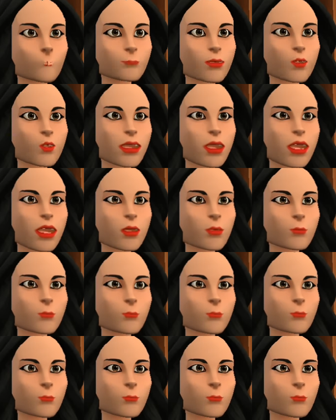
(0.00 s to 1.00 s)
Okay.
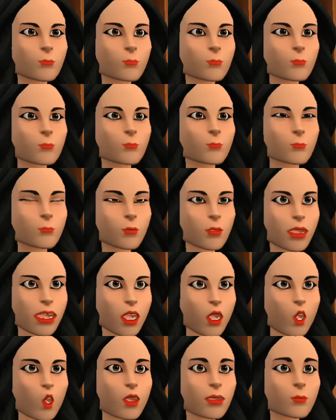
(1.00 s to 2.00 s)

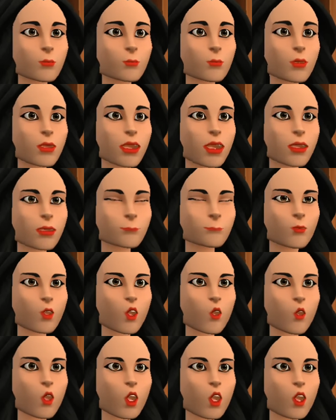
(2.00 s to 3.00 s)
Now, let's
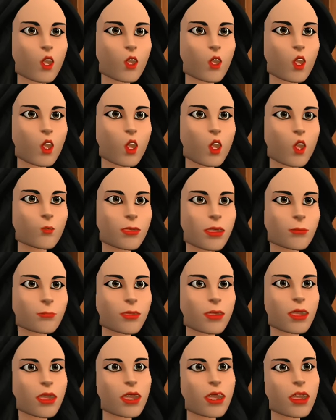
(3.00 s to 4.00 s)
move on to warm-up
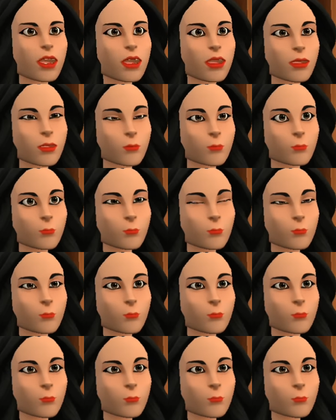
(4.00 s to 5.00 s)
sessions.
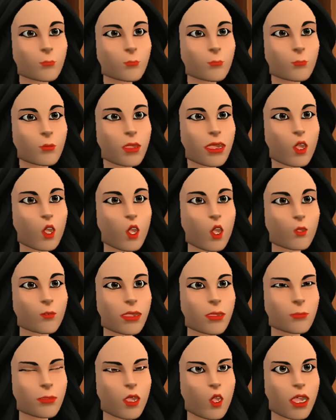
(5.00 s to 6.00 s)
The
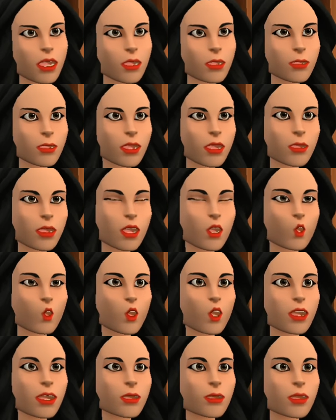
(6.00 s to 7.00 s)
warm-up questions are
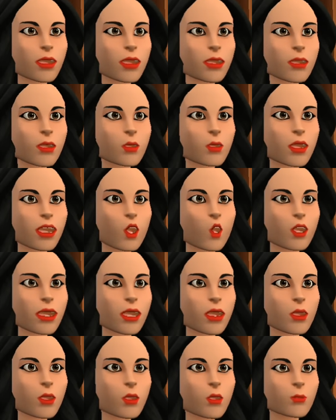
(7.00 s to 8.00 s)
not assessed and are a
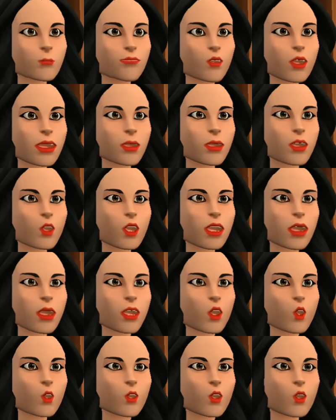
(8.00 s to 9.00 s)
chance for us to get
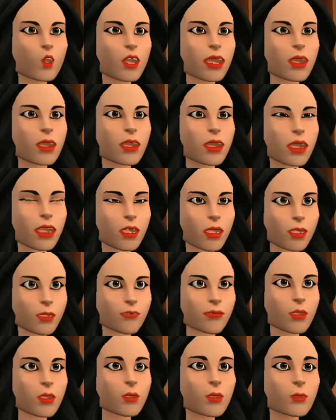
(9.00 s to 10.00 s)
used to each other's
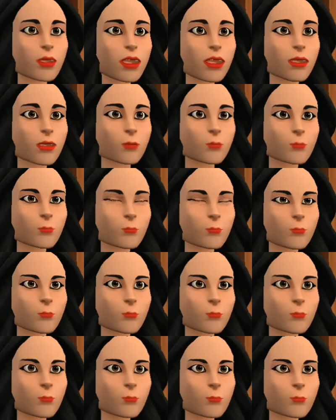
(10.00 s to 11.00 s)
voices.
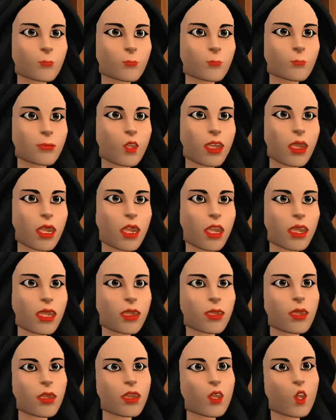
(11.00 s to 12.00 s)
We'll
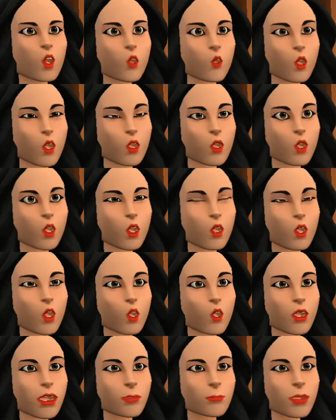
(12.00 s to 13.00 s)
just talk for 2 to
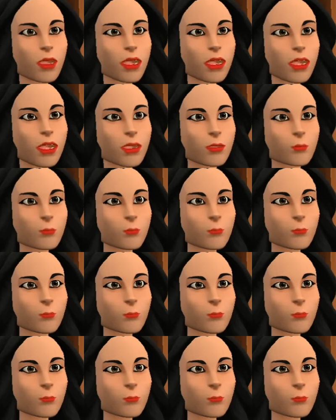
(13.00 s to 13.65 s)
3 minutes.